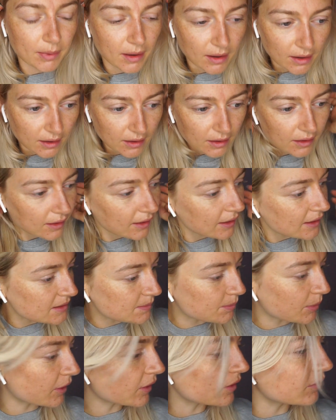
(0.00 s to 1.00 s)
but it's
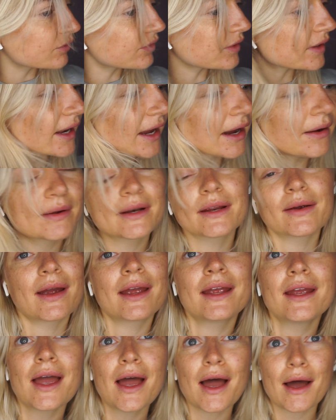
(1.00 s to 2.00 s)
broken for now
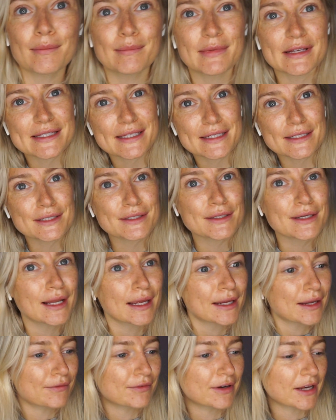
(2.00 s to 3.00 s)
anyway. I'm listening to
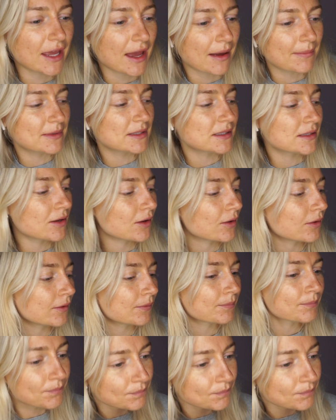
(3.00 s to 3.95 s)
like a really happy song.